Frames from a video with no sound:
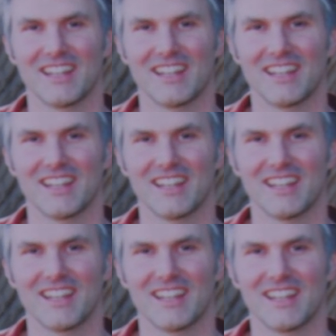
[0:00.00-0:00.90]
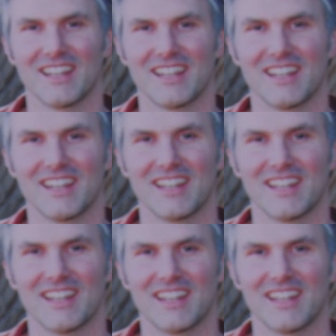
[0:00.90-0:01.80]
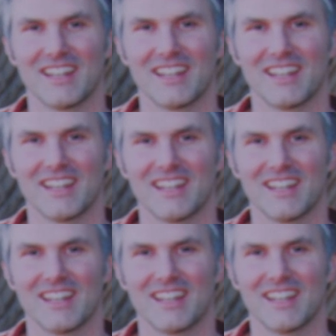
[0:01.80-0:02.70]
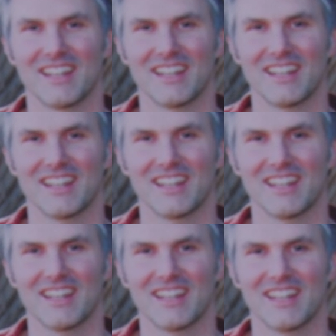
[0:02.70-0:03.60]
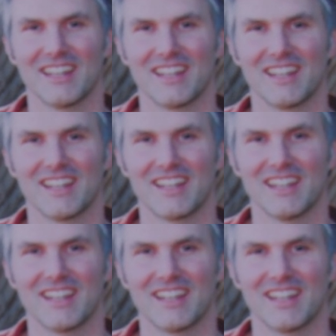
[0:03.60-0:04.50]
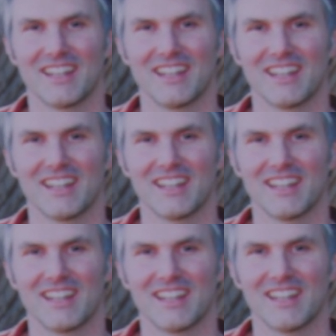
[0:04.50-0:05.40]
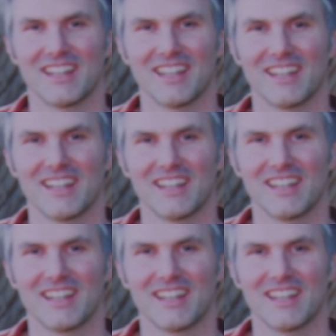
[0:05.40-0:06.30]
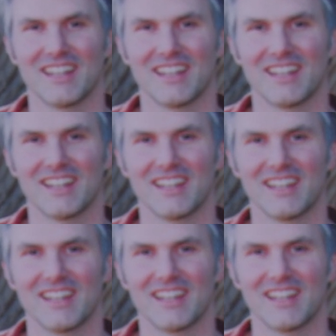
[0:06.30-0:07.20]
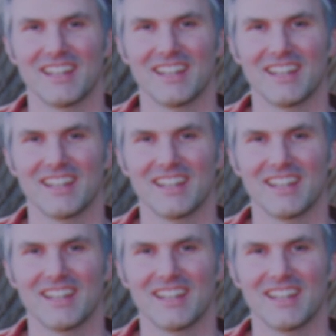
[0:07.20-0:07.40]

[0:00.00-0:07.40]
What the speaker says: (not speaking)